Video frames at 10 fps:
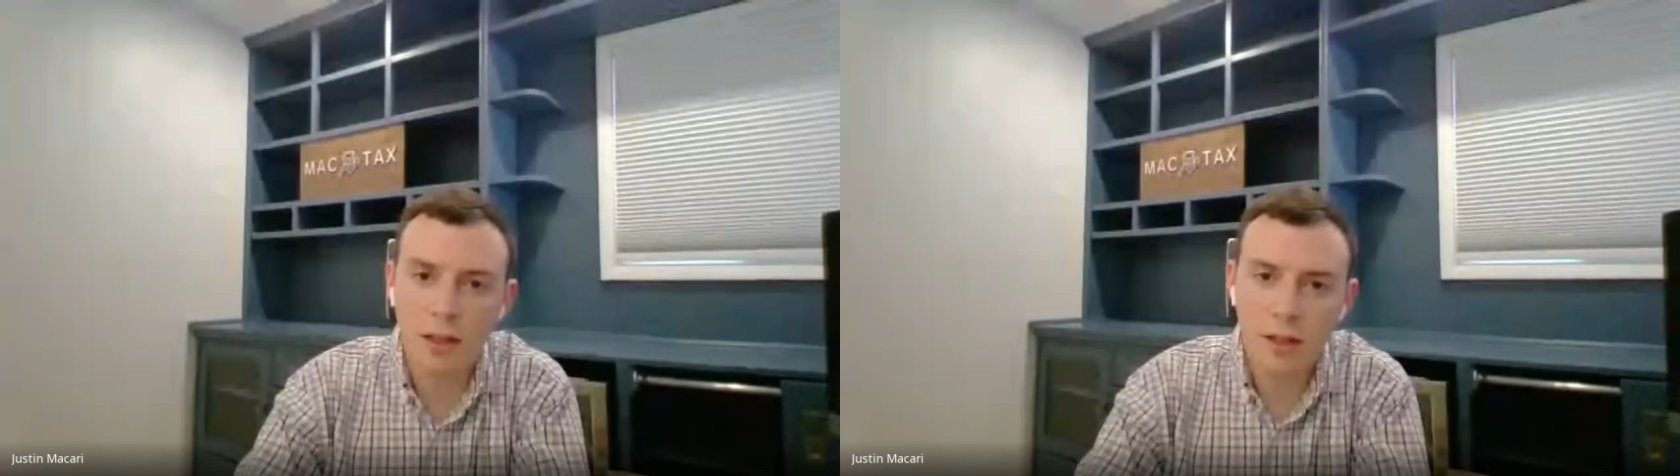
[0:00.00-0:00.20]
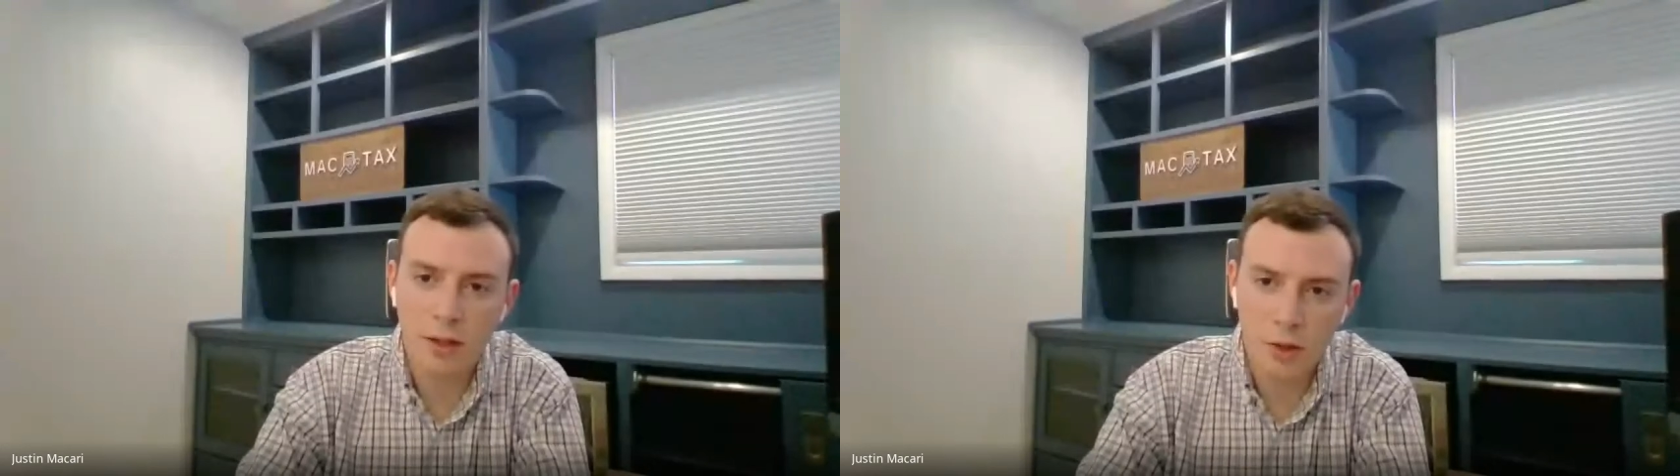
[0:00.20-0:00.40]
get
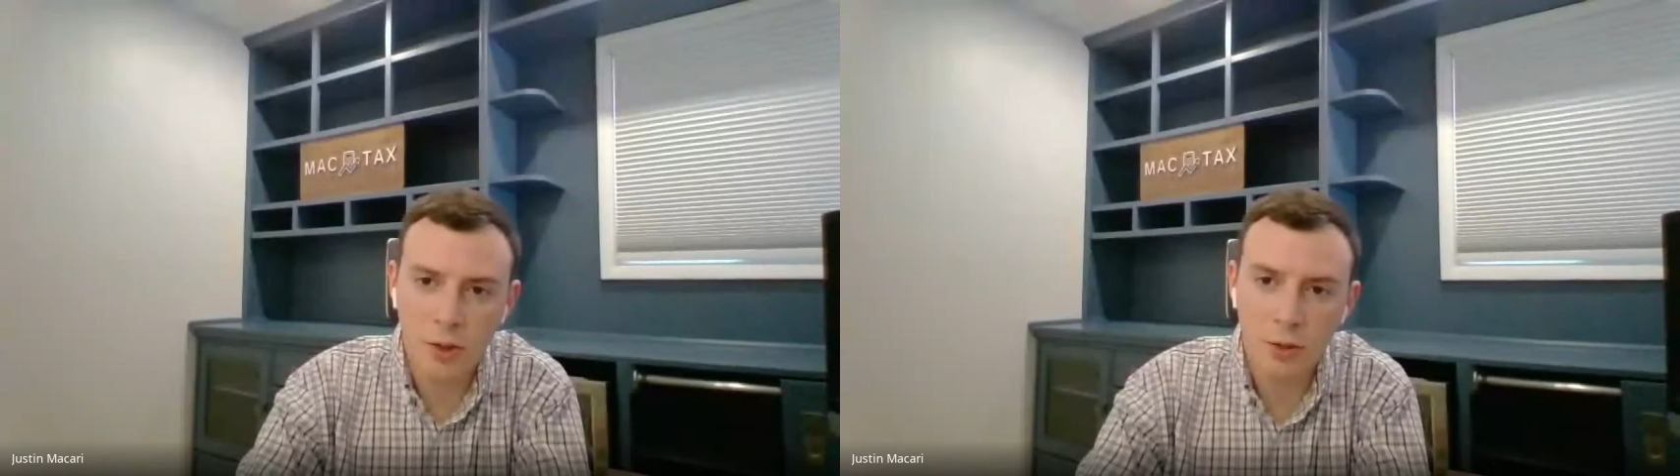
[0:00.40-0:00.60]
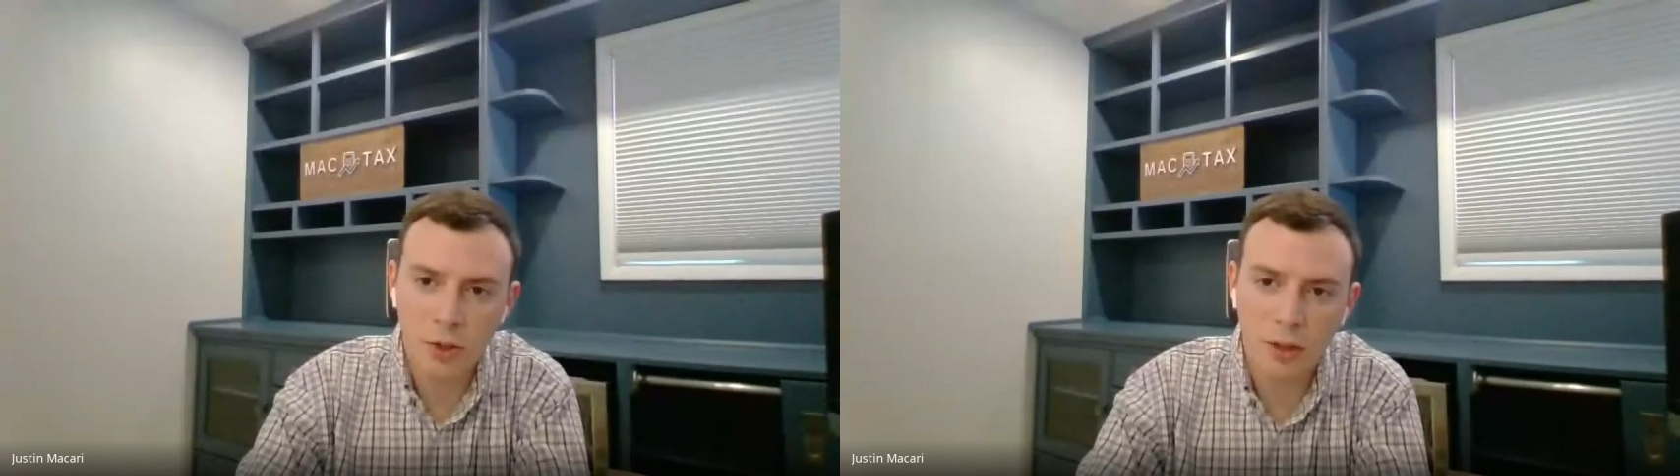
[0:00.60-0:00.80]
the
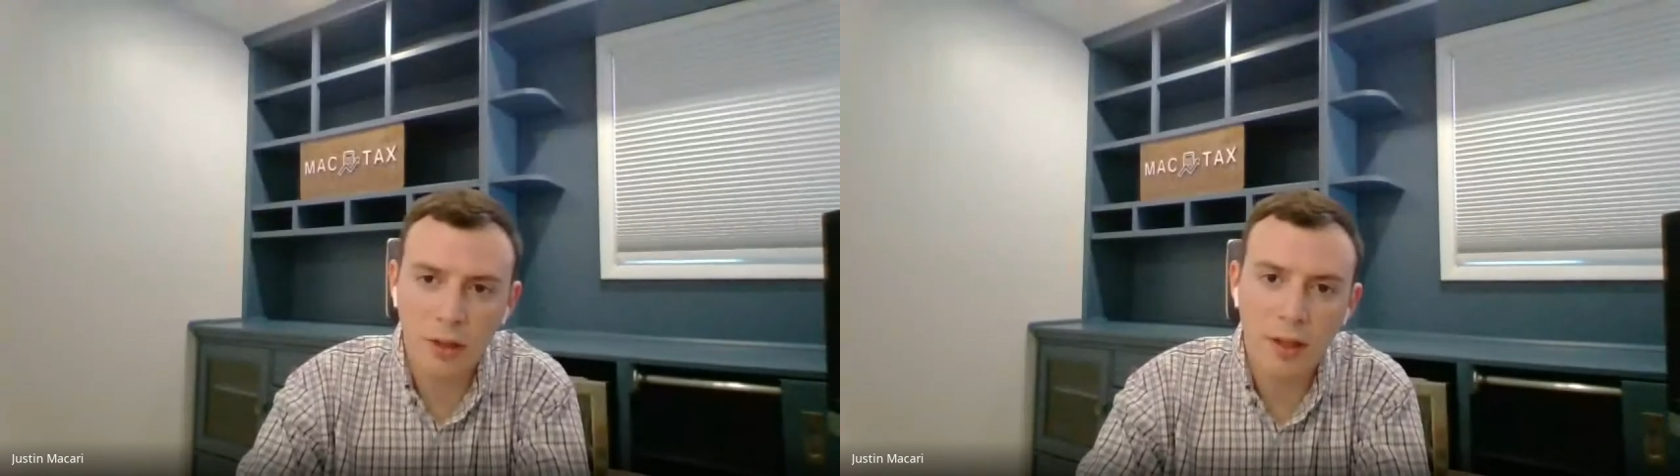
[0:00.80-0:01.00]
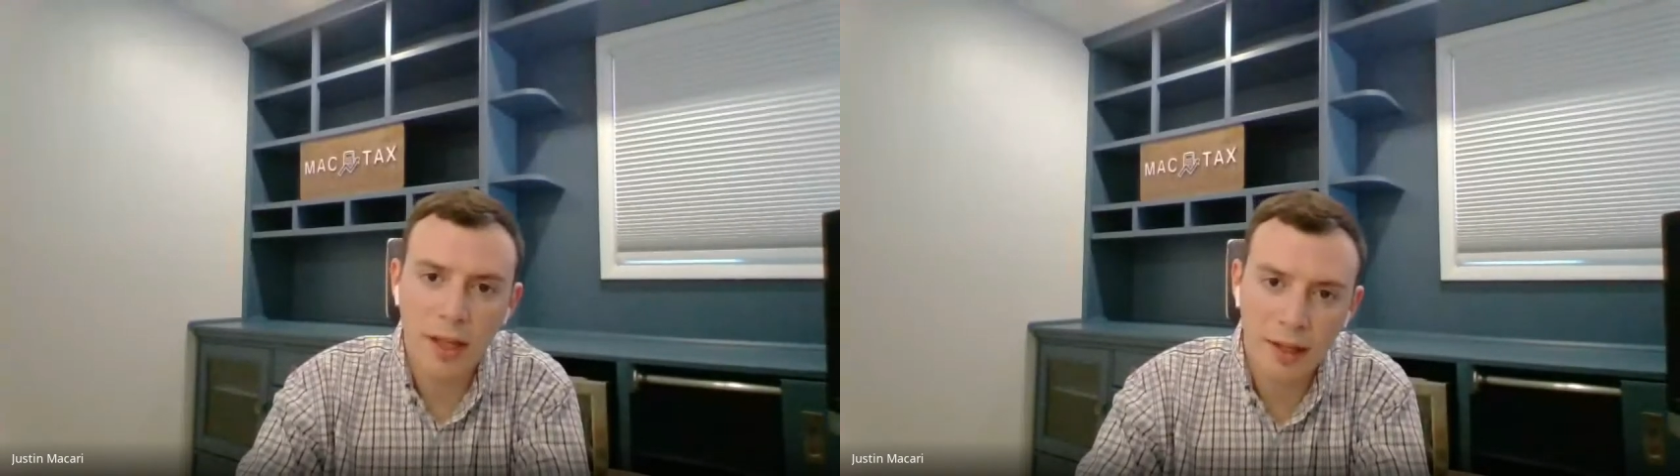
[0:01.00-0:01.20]

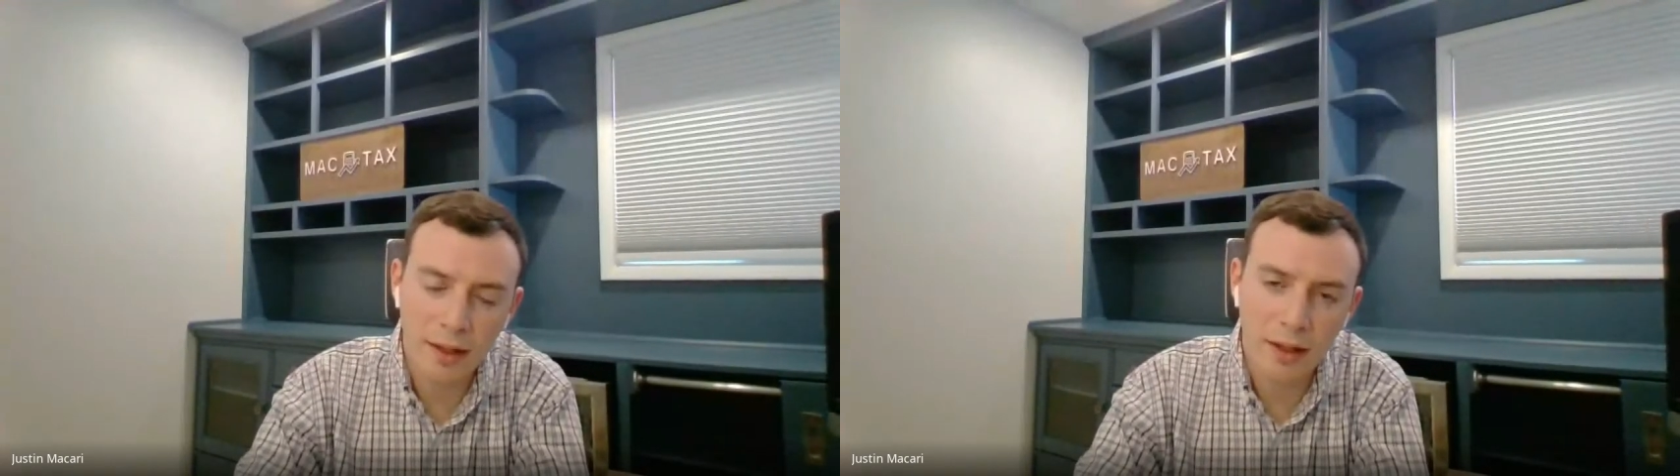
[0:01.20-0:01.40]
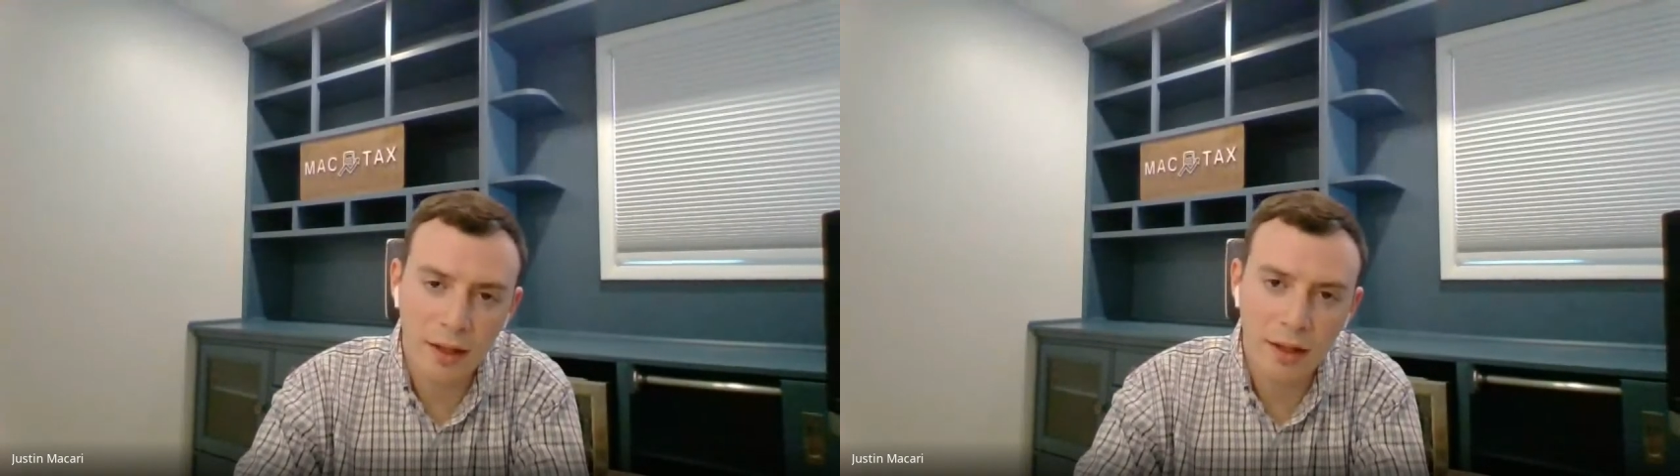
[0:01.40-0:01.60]
social
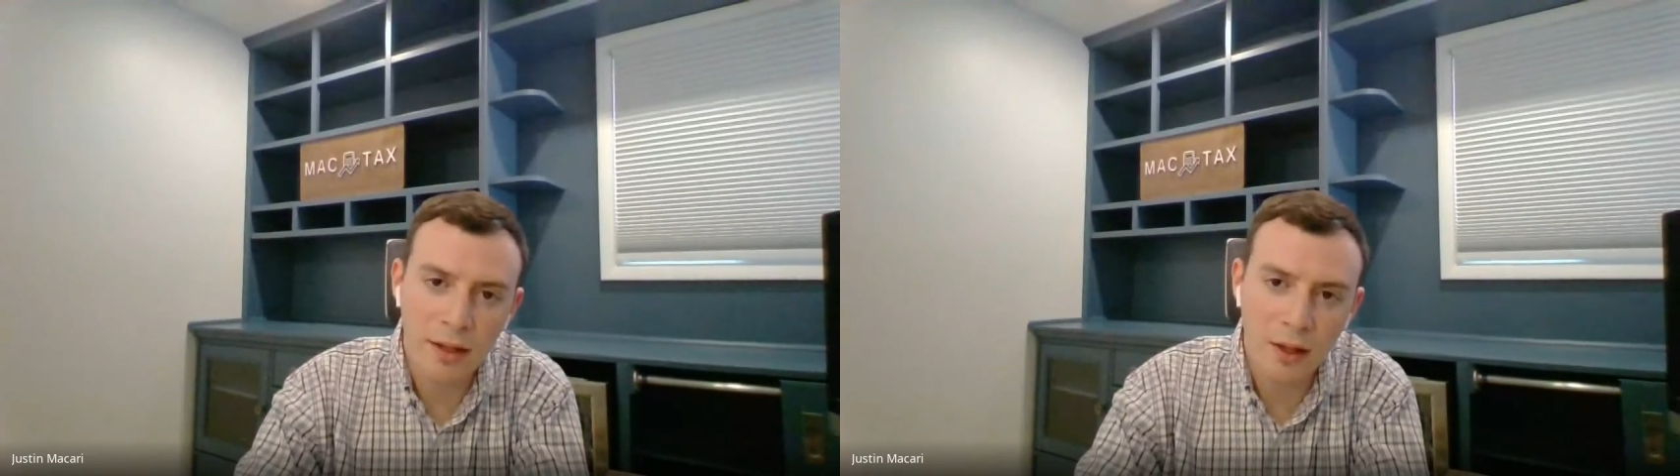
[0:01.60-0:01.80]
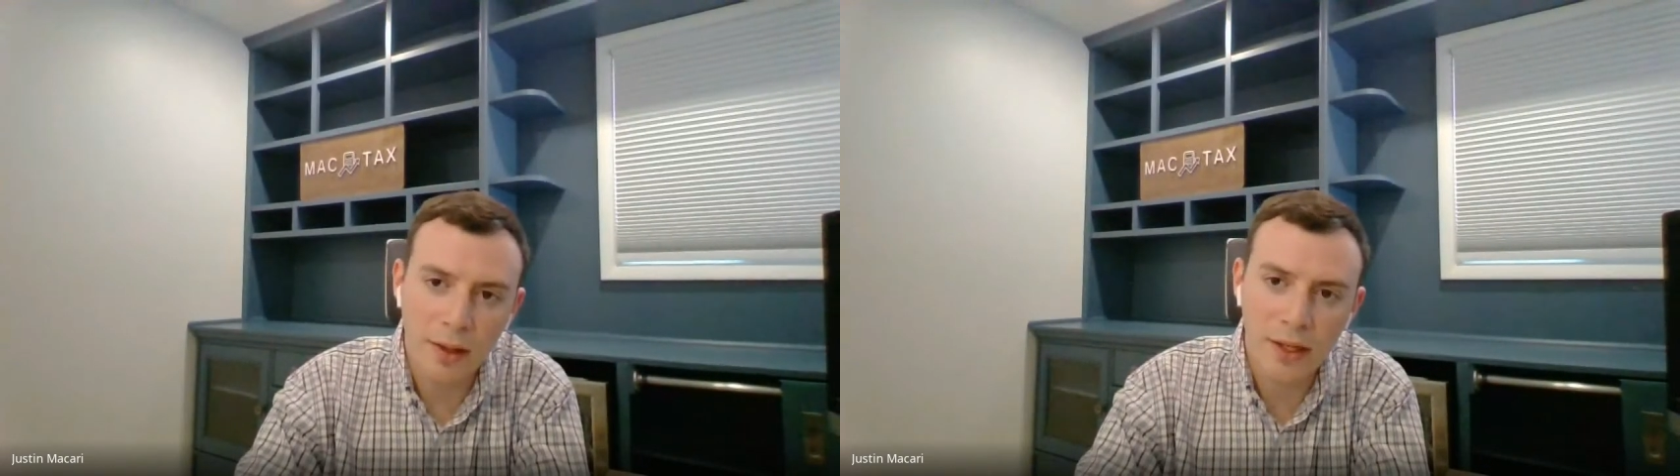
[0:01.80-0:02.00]
and
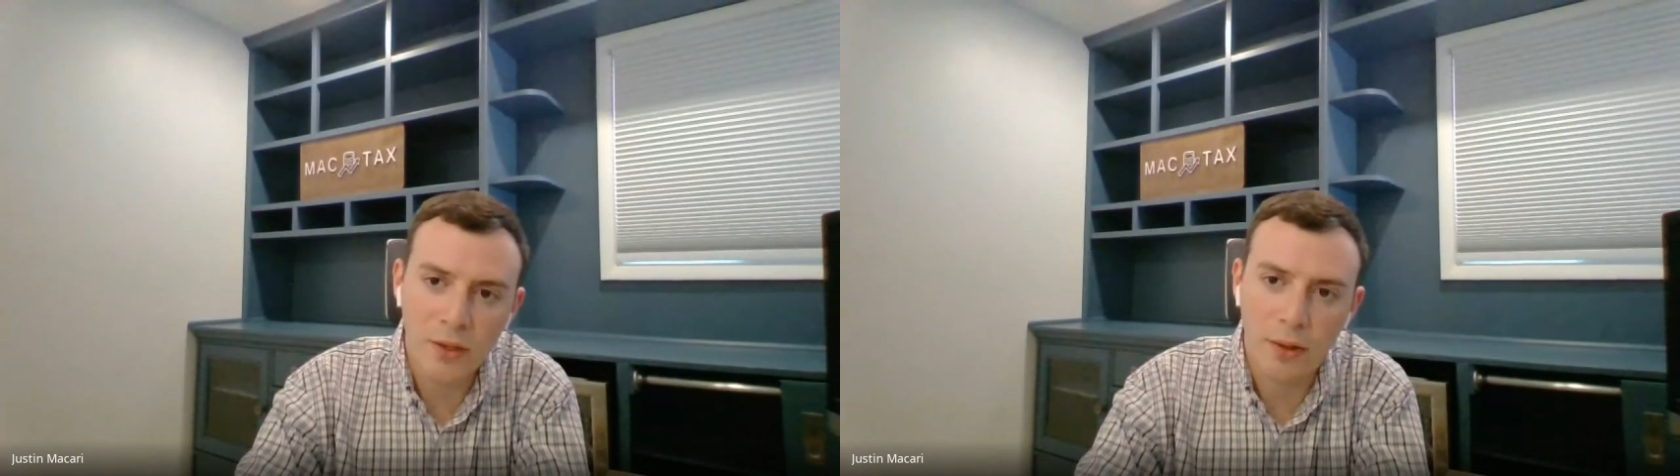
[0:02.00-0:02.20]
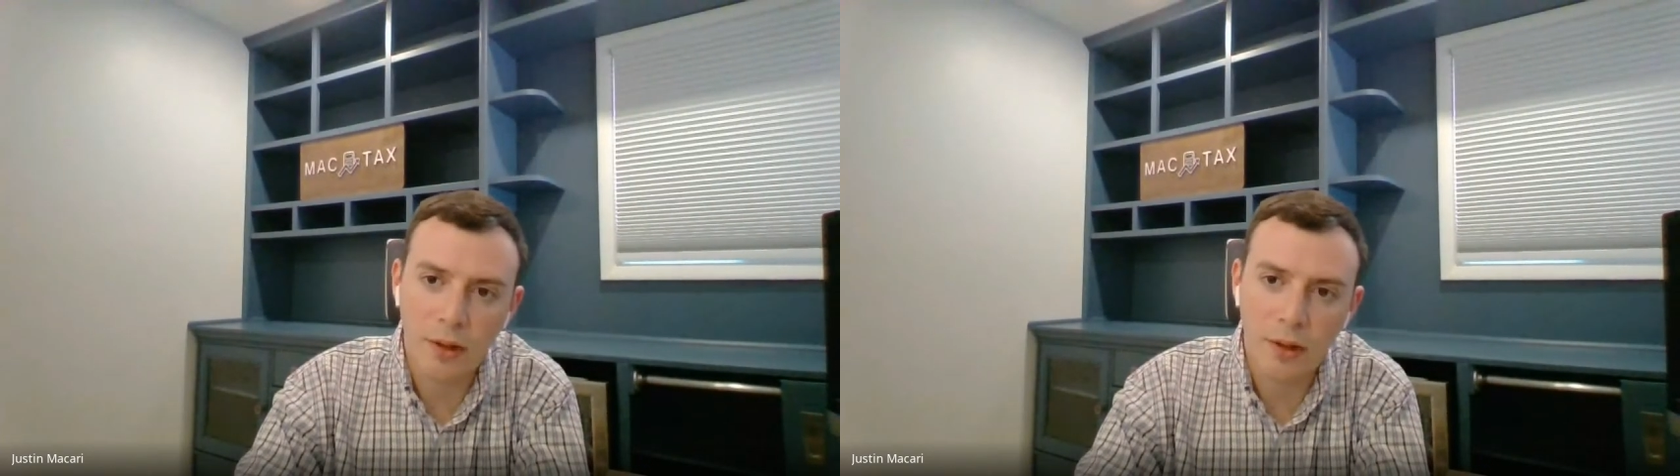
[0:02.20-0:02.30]
the links